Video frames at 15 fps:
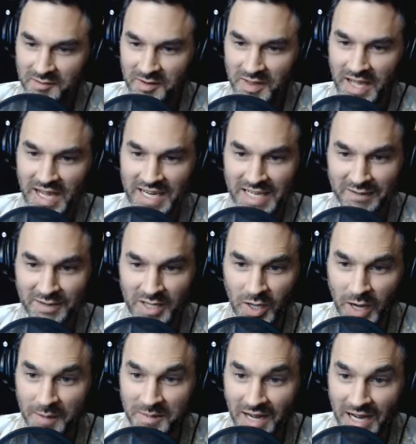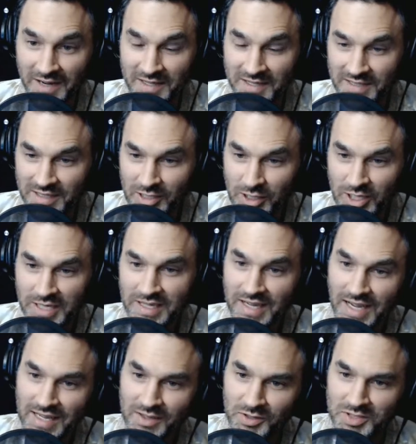that, even though I'm not good
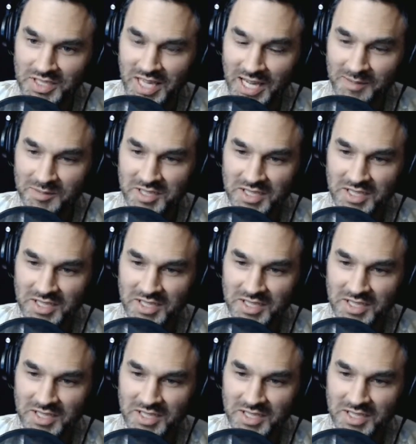at those games.